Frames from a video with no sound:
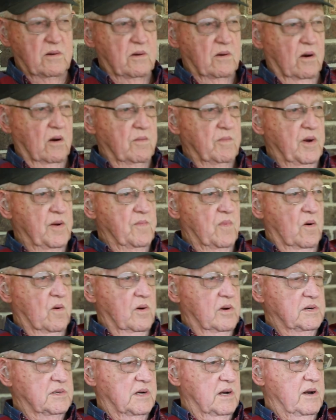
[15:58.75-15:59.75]
Army
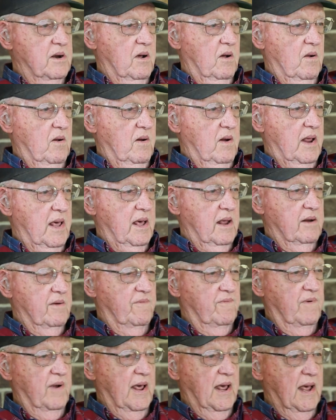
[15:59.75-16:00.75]
boys and all how
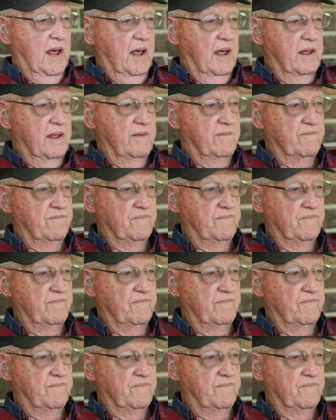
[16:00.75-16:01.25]
to fly.